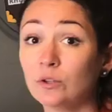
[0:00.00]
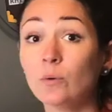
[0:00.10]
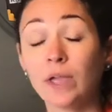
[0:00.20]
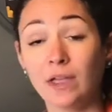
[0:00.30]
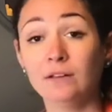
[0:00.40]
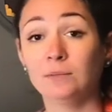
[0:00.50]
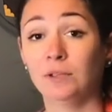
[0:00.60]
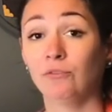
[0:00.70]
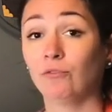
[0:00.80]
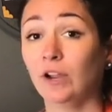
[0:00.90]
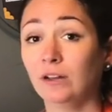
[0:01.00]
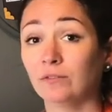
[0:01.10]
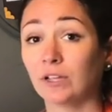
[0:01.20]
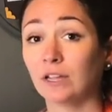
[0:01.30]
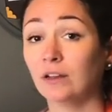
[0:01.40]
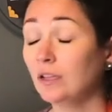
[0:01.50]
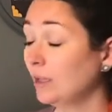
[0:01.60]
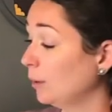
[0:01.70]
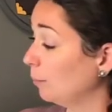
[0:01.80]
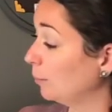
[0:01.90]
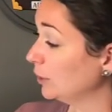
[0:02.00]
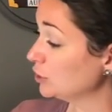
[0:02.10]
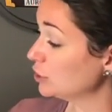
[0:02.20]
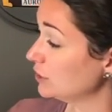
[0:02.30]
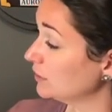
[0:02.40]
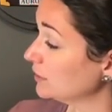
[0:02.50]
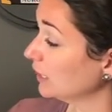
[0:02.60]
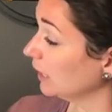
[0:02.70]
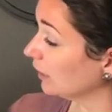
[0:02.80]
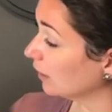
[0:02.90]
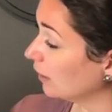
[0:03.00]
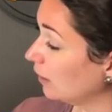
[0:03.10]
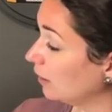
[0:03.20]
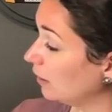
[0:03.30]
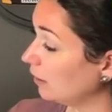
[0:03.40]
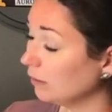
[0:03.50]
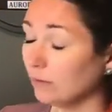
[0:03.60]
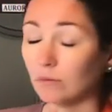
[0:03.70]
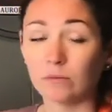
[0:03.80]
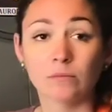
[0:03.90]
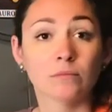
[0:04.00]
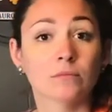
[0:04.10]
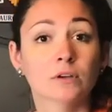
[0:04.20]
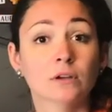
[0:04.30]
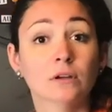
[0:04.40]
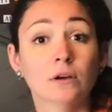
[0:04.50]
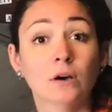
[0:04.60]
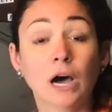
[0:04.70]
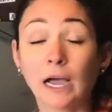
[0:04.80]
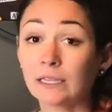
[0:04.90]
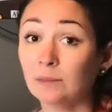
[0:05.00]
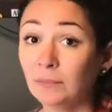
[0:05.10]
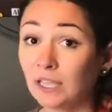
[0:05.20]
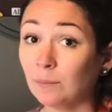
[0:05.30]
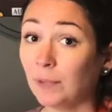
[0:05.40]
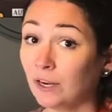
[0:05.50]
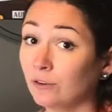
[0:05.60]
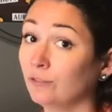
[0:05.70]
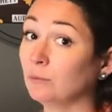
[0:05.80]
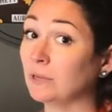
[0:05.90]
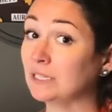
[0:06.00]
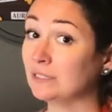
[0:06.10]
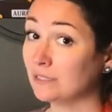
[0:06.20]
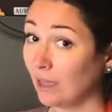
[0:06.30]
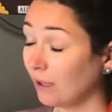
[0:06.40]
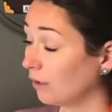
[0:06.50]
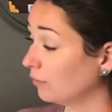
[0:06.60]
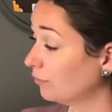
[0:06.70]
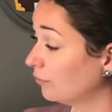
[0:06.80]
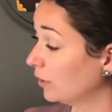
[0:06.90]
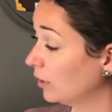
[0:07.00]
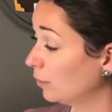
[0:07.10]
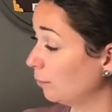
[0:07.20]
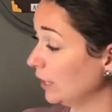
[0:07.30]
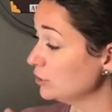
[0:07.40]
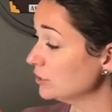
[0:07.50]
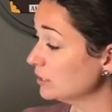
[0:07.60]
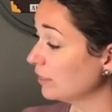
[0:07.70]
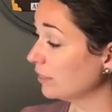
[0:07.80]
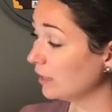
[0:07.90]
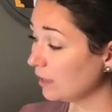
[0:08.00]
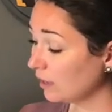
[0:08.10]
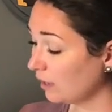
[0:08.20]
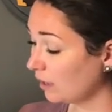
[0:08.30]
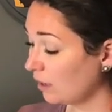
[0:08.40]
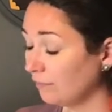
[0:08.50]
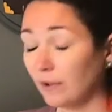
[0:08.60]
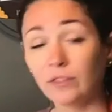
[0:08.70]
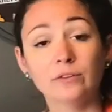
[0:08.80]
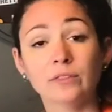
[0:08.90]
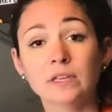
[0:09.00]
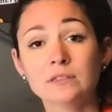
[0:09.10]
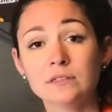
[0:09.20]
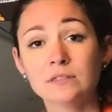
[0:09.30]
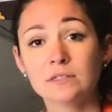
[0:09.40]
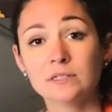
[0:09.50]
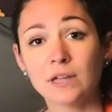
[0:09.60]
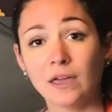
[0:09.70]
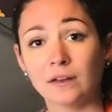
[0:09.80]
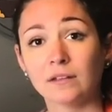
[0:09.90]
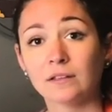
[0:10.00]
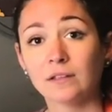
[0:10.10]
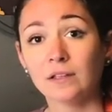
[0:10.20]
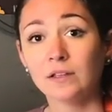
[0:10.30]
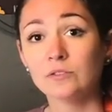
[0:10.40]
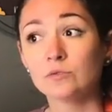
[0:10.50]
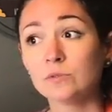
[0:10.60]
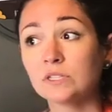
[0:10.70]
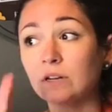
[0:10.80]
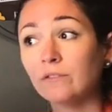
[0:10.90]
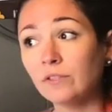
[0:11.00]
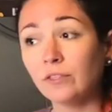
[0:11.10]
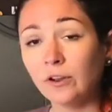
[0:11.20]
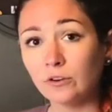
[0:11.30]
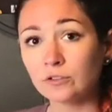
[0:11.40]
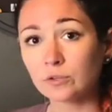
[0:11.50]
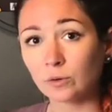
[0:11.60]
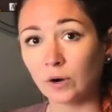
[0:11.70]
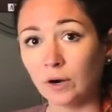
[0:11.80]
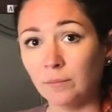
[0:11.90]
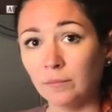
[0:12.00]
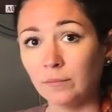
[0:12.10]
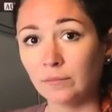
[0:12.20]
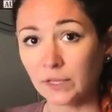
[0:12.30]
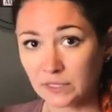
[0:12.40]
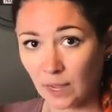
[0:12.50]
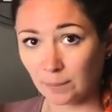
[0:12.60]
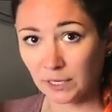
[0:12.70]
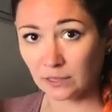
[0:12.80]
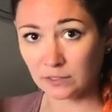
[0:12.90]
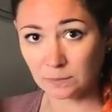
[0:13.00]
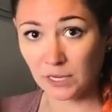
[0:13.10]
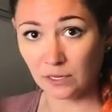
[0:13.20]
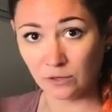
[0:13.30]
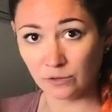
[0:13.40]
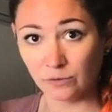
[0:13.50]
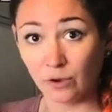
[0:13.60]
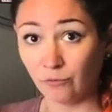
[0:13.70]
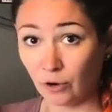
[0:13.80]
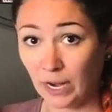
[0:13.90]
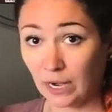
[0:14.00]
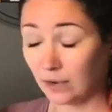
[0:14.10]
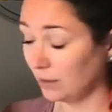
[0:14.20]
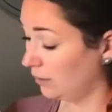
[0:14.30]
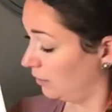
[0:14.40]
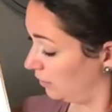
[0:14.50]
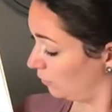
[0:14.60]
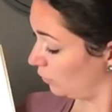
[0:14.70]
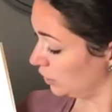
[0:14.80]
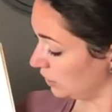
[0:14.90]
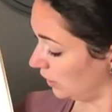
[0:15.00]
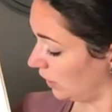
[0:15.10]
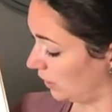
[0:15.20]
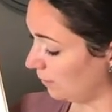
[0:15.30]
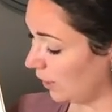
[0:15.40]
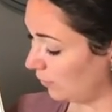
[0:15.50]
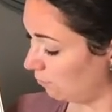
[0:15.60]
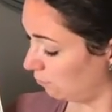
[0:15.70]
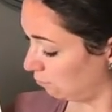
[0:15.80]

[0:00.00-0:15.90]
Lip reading: okay to be afraid of it. But she's saying, oh, I can make it better for myself by just thinking of other things instead. So instead of the thunderstorm that's happening that's making her afraid, what is she thinking about?